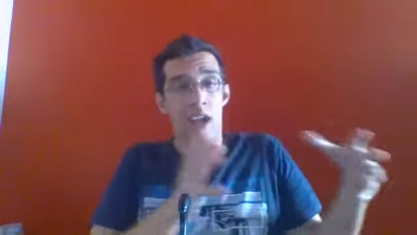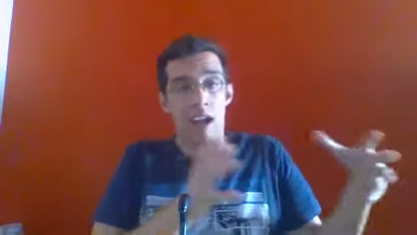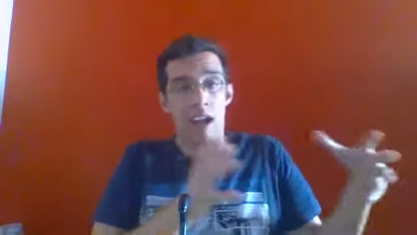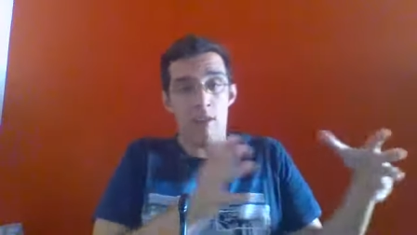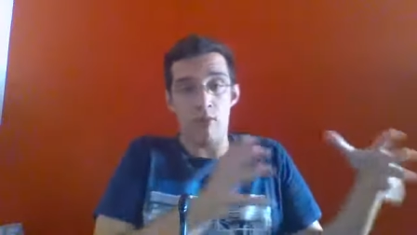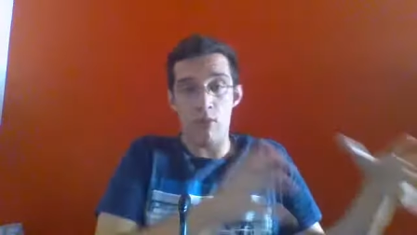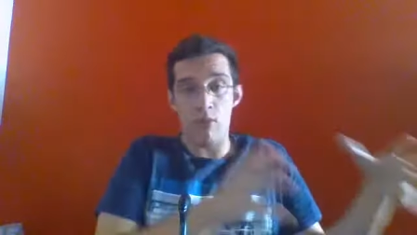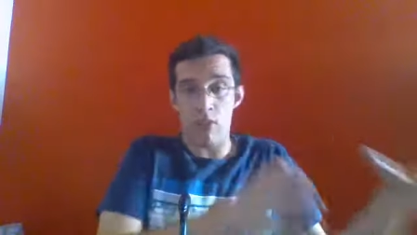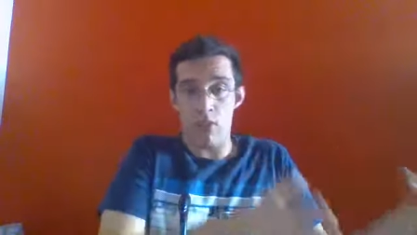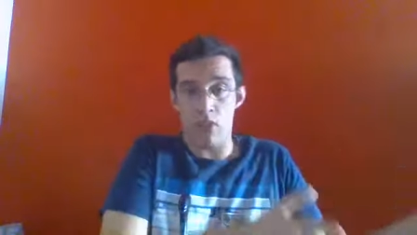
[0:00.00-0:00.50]

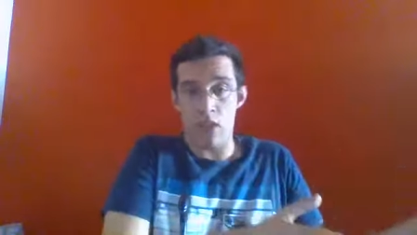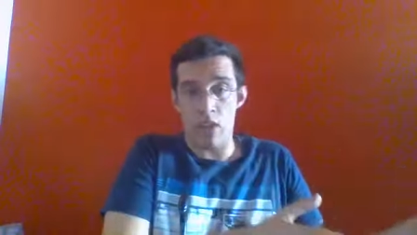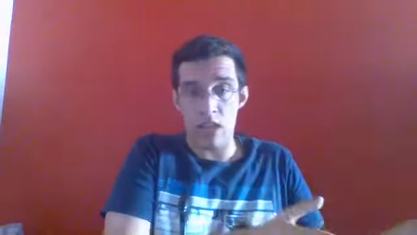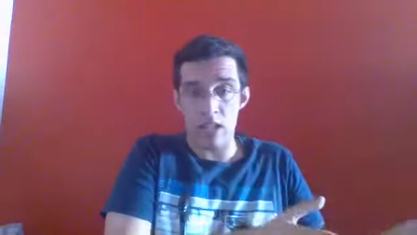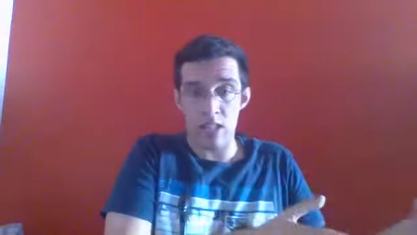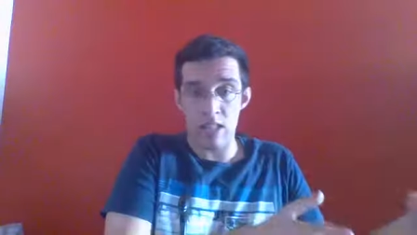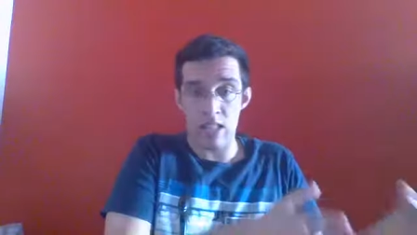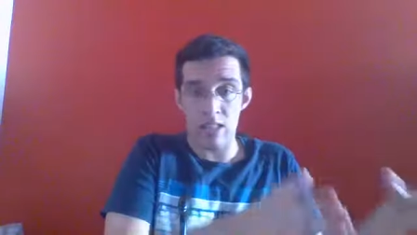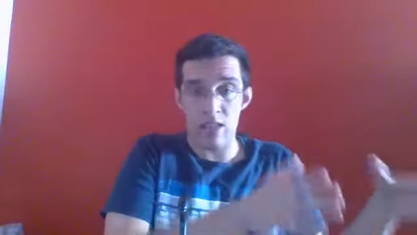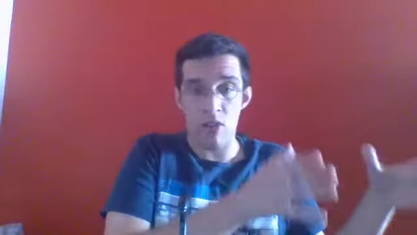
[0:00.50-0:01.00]

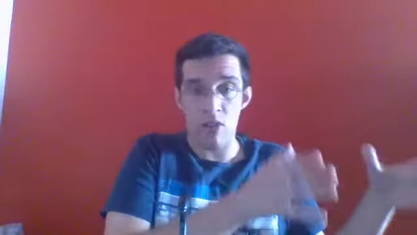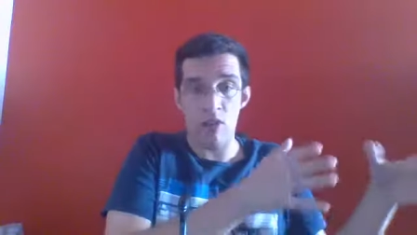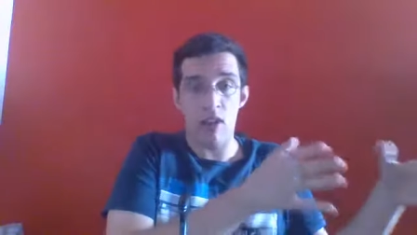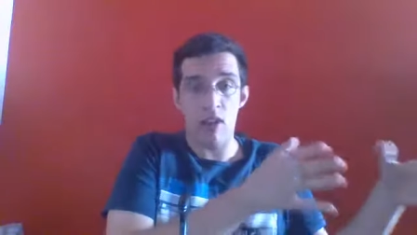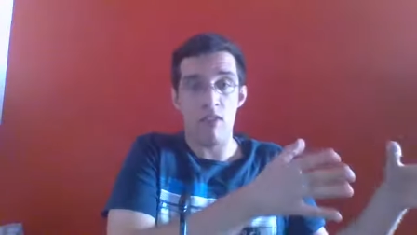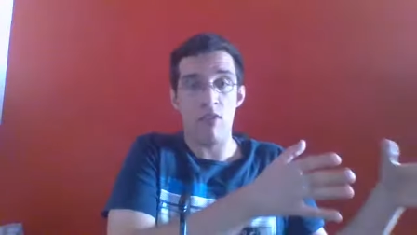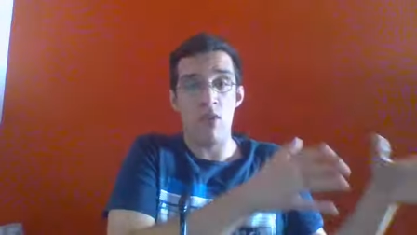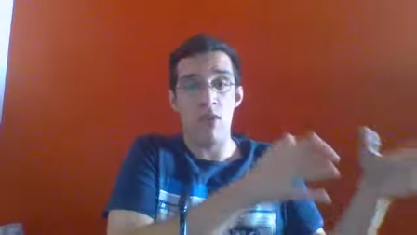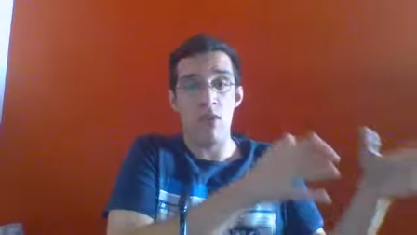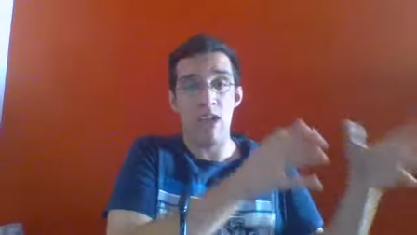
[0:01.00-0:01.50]
everything that the
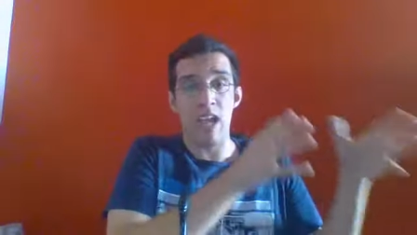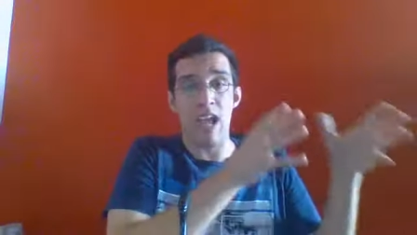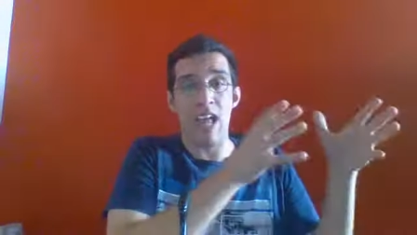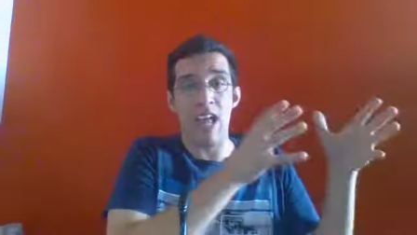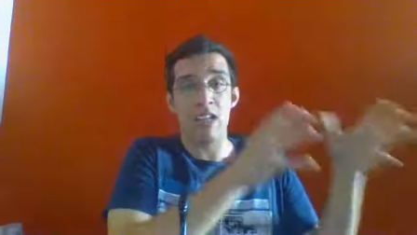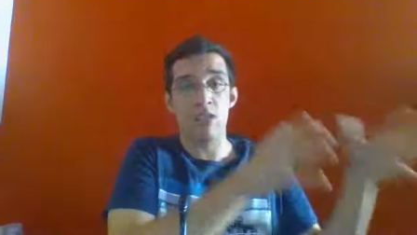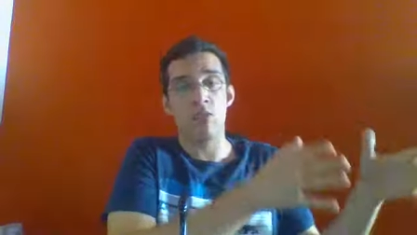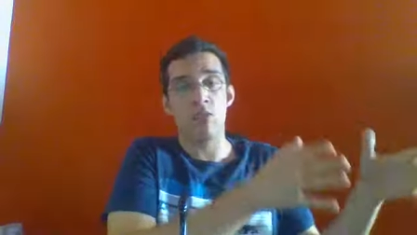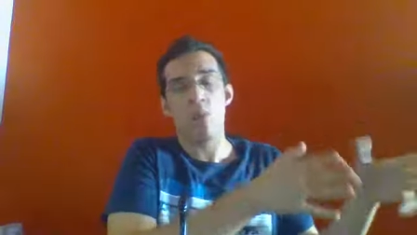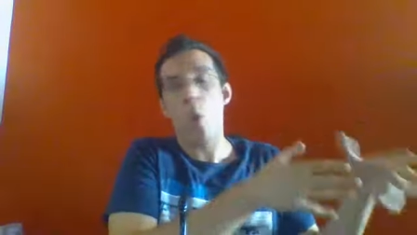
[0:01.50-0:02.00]
reverie
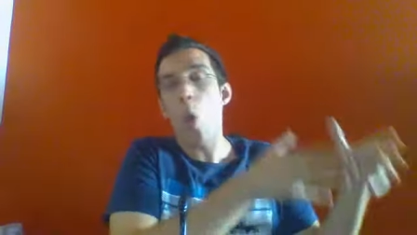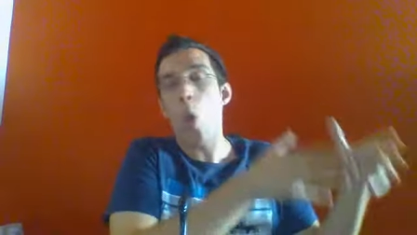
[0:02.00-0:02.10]
has to,